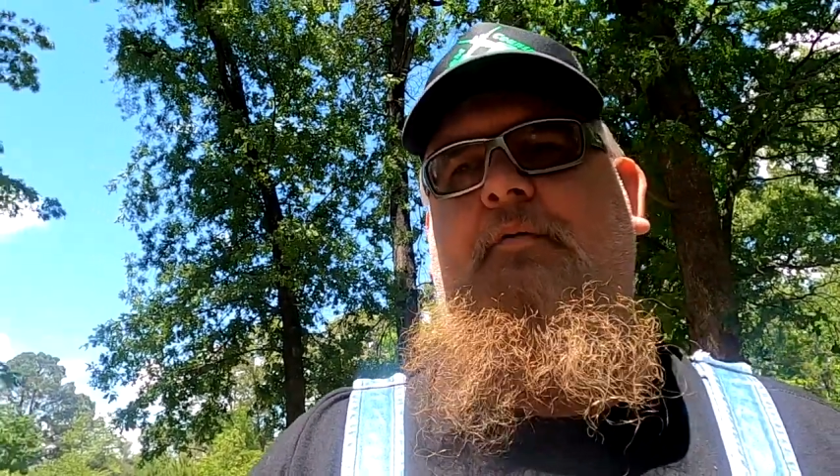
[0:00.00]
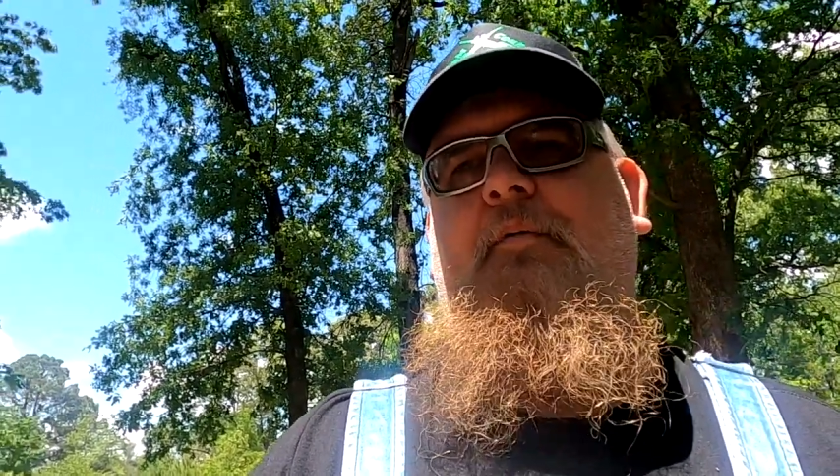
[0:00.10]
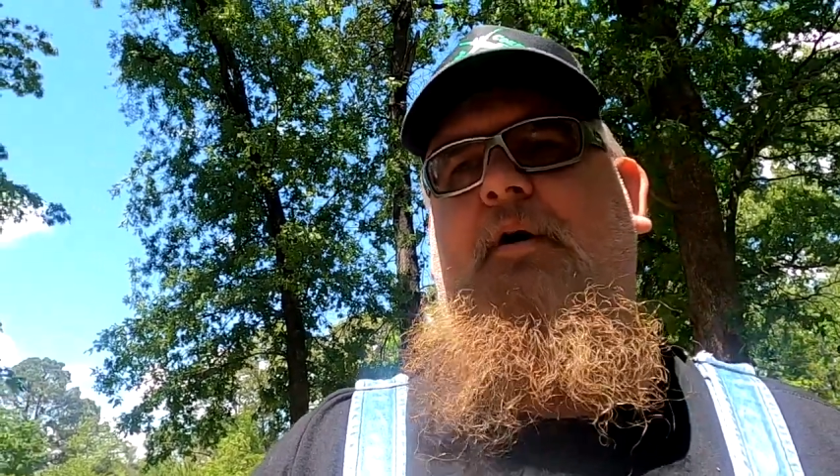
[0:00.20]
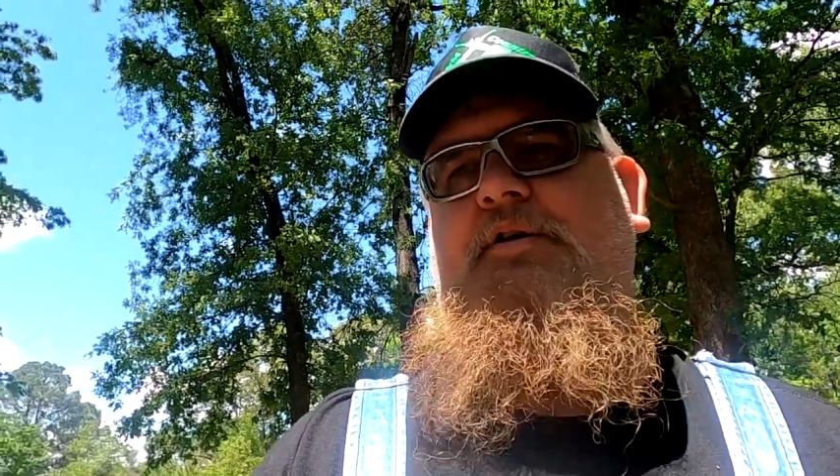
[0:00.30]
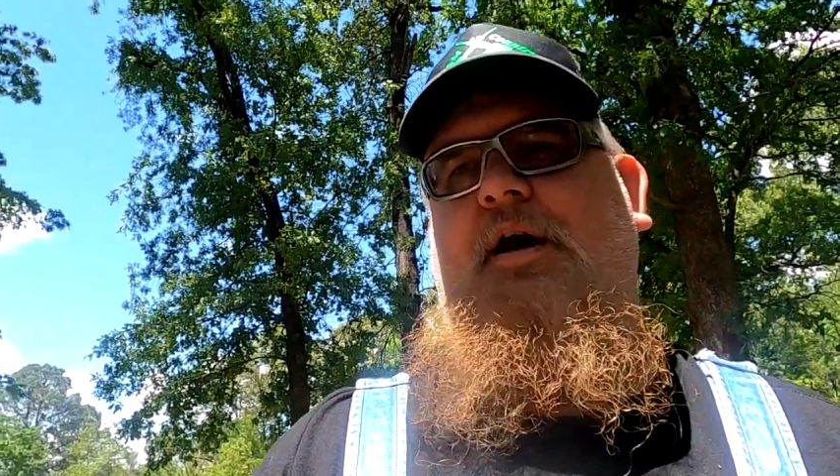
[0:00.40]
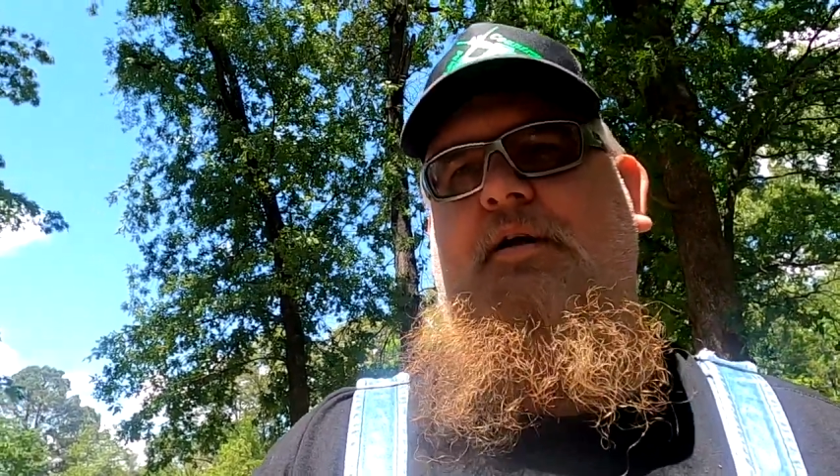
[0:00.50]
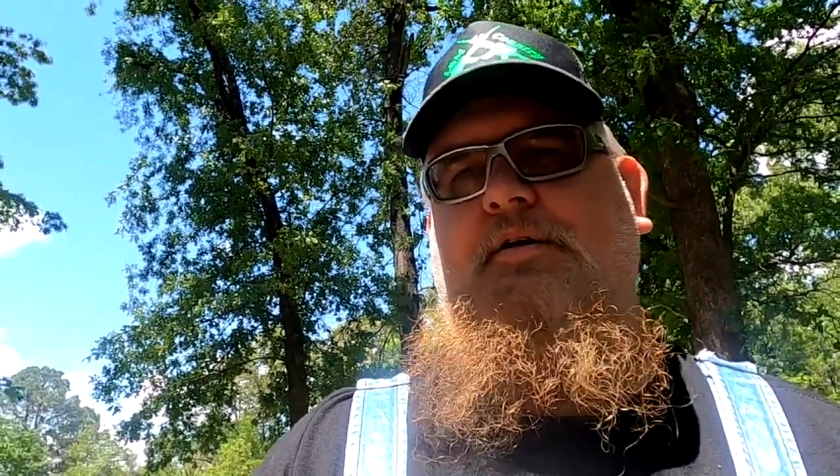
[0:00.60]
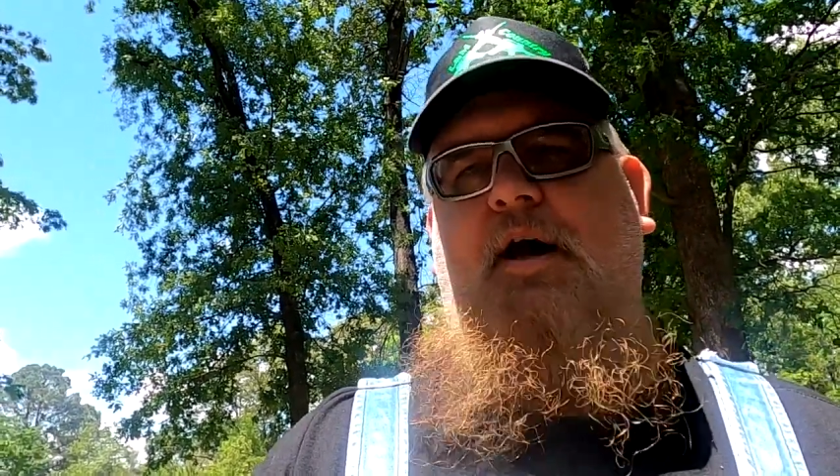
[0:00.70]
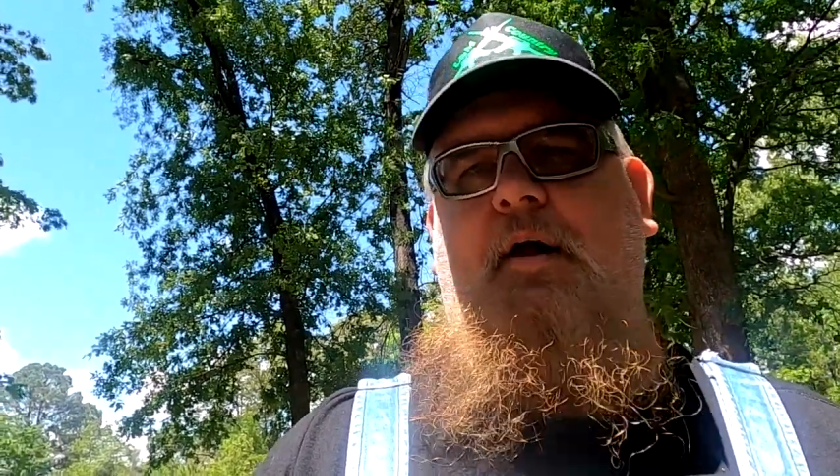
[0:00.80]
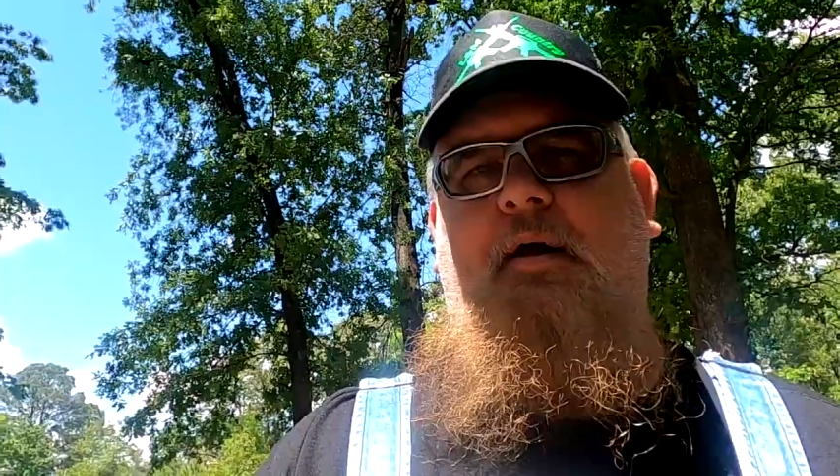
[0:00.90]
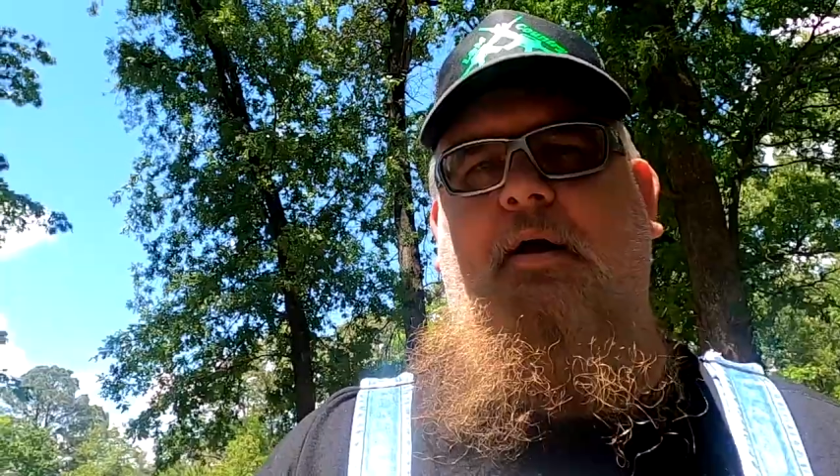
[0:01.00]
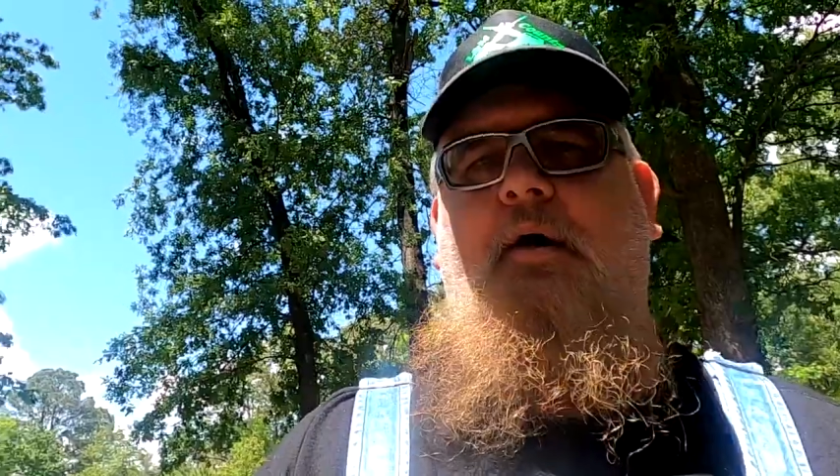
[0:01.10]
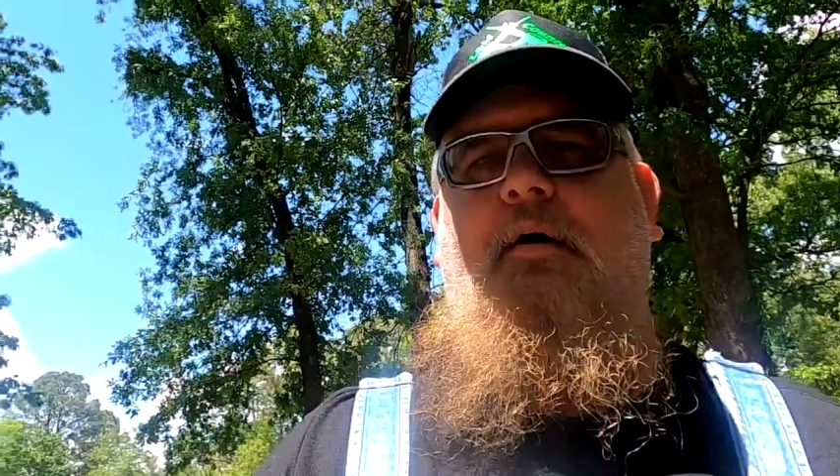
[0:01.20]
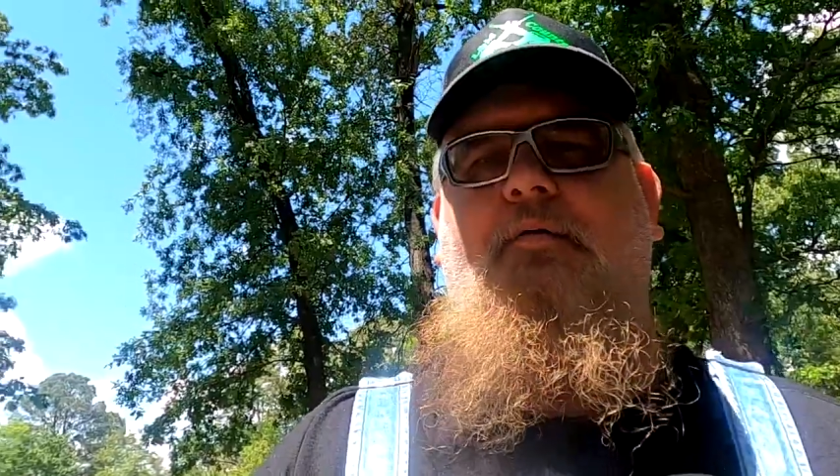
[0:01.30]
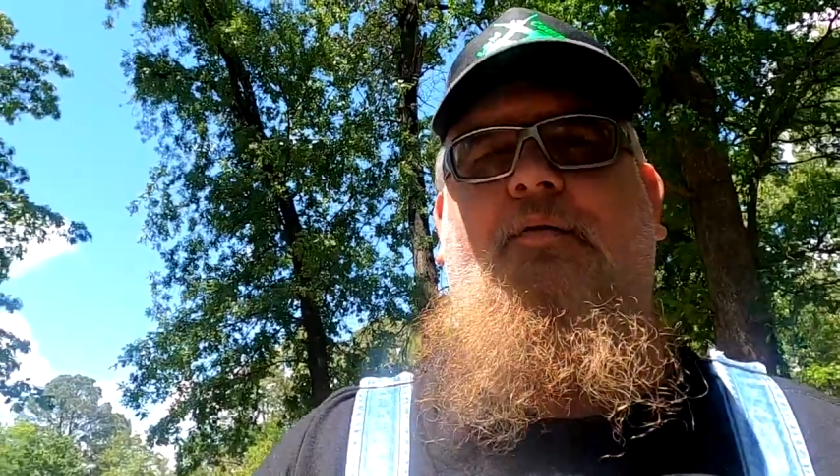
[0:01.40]
when we tried to take it
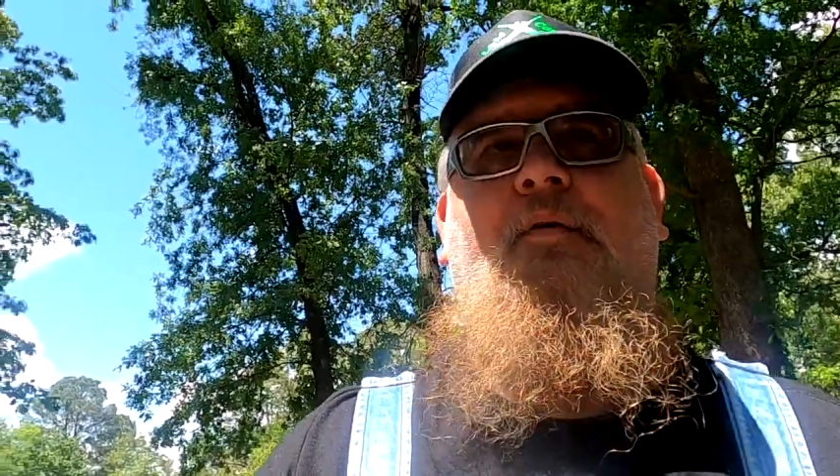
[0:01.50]
off.